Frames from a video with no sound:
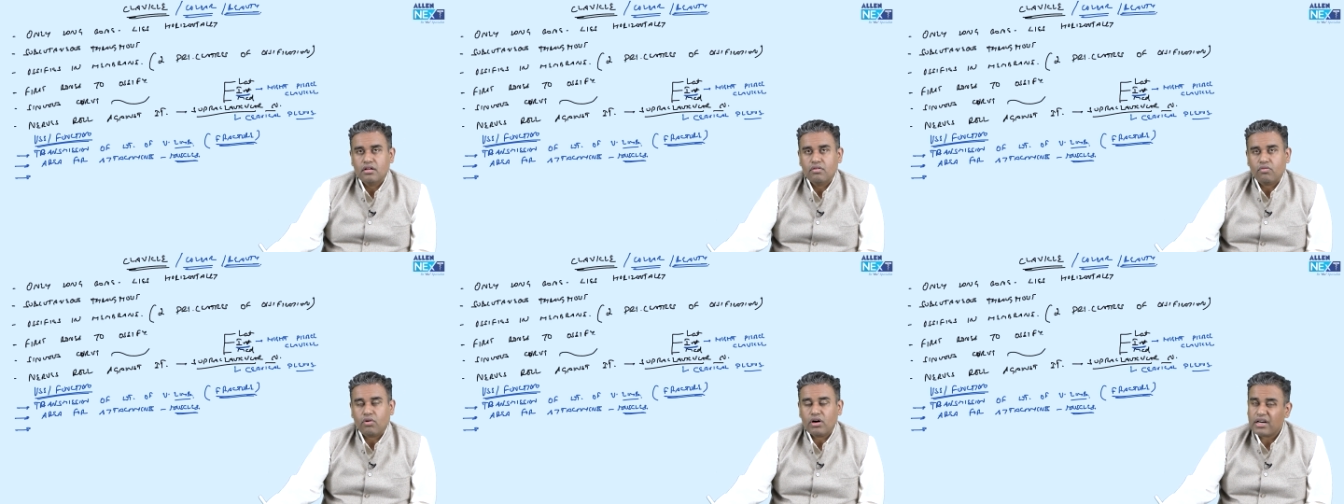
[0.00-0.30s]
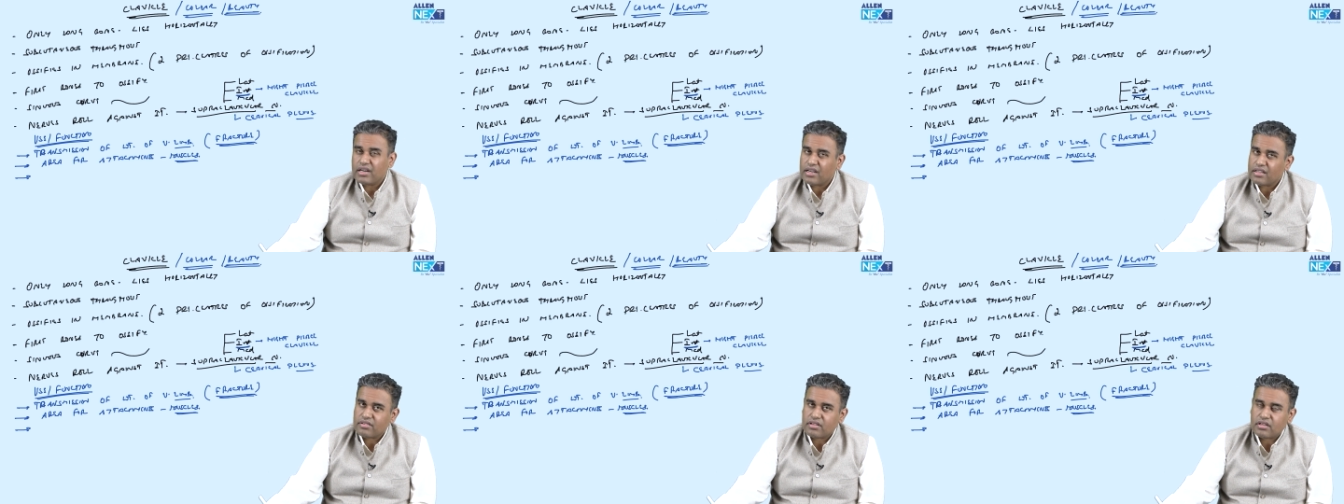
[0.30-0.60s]
what
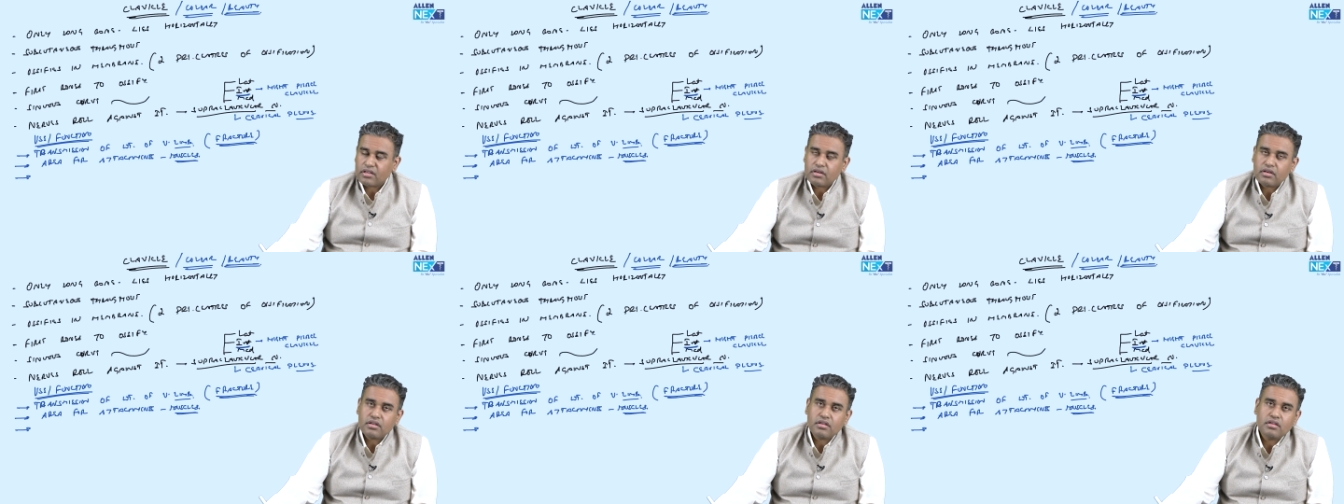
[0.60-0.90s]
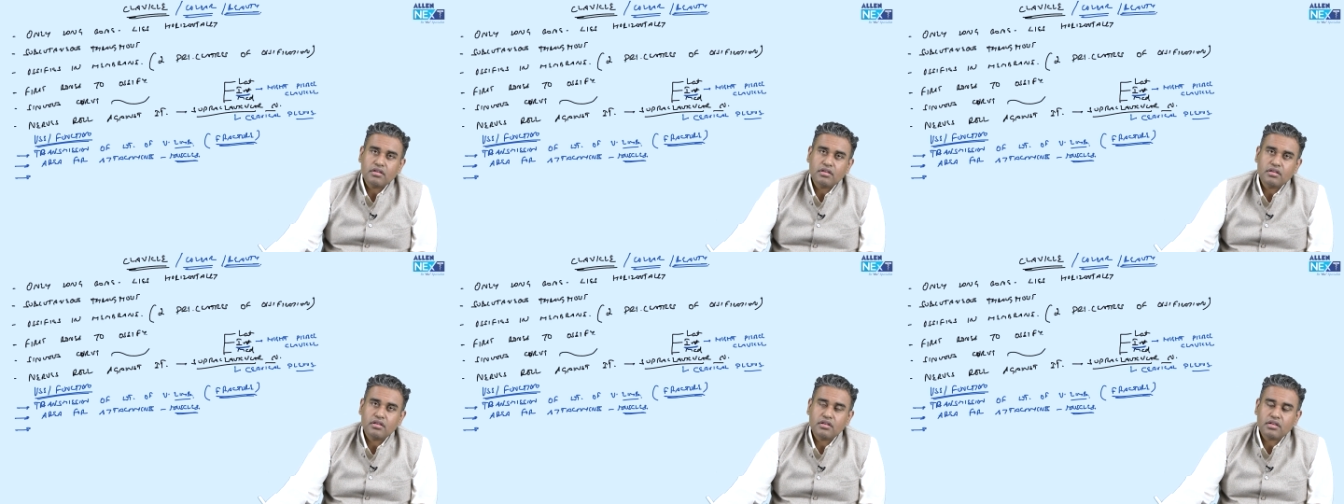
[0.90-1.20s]
it does it
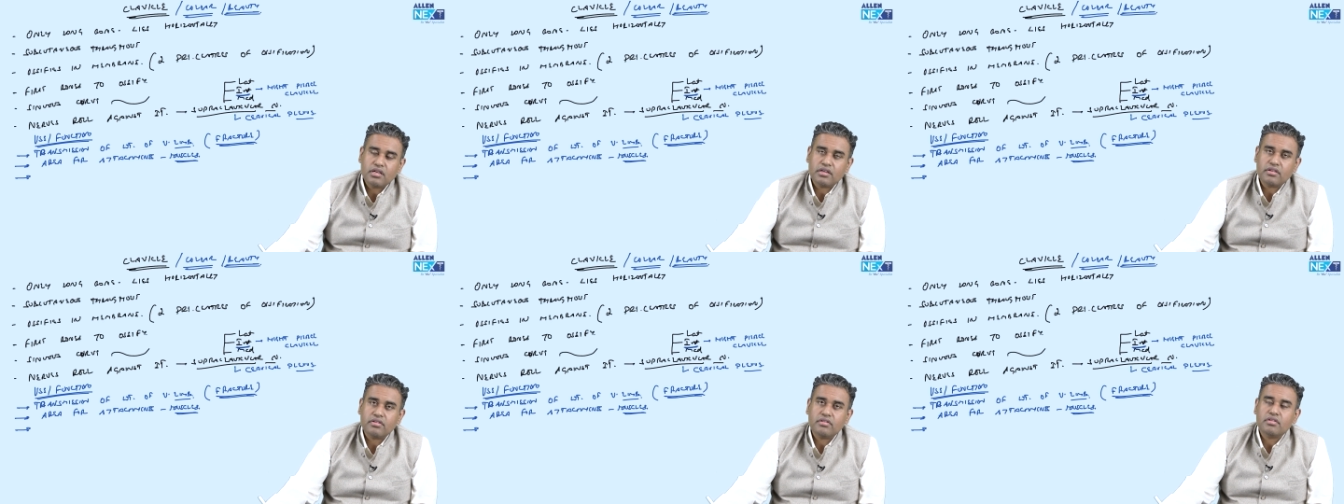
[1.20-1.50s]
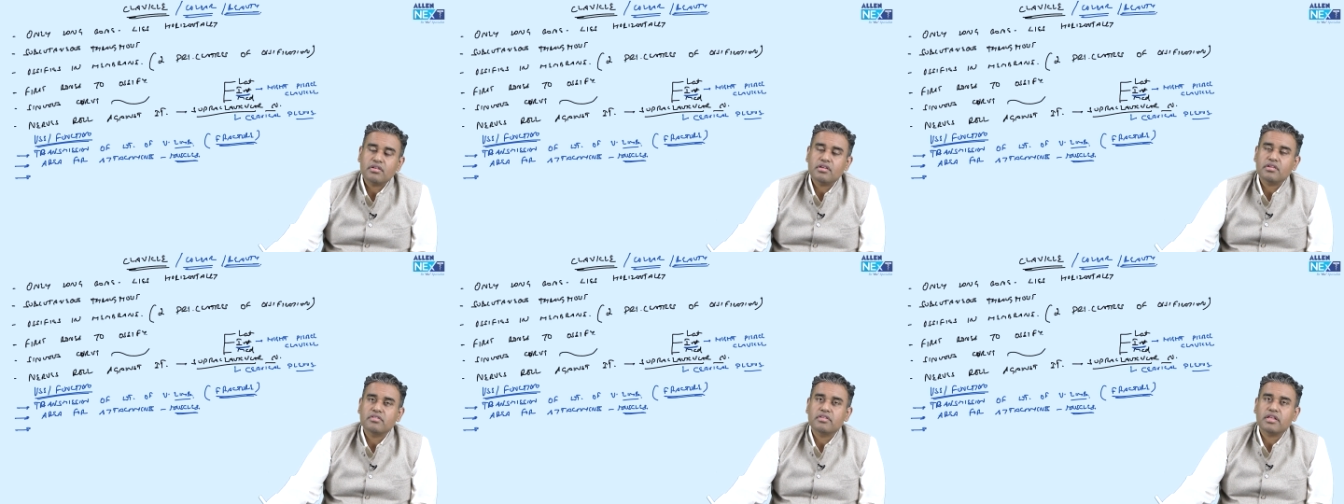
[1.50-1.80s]

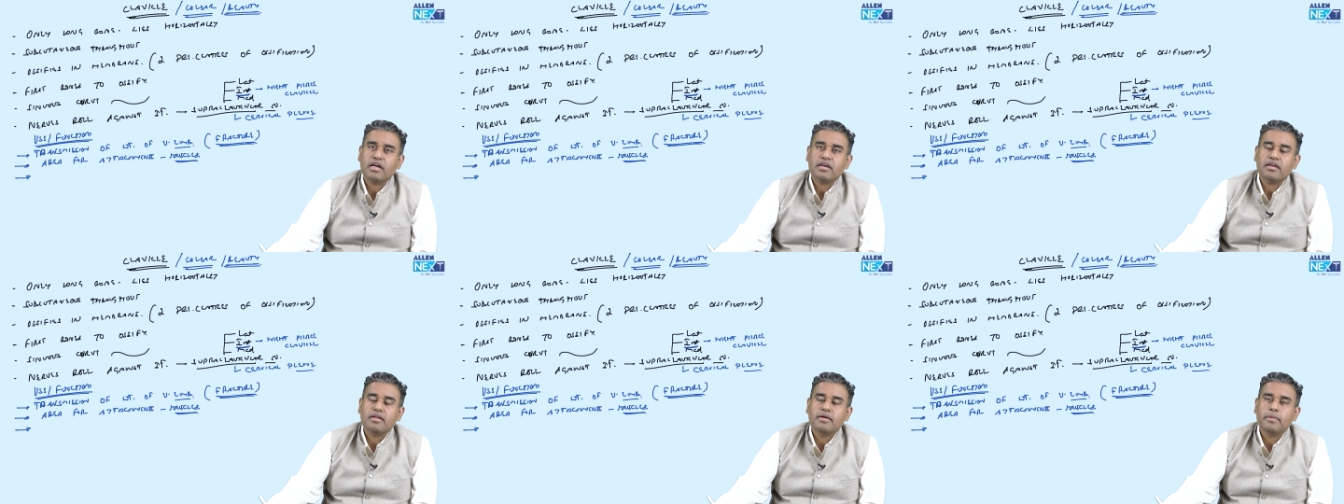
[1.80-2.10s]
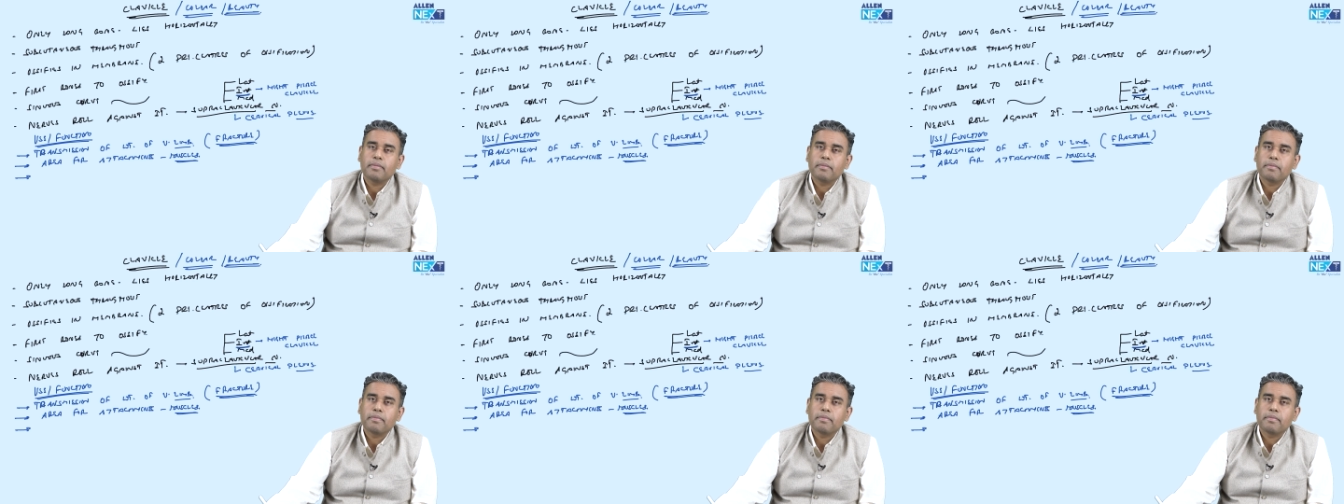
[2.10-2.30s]
is that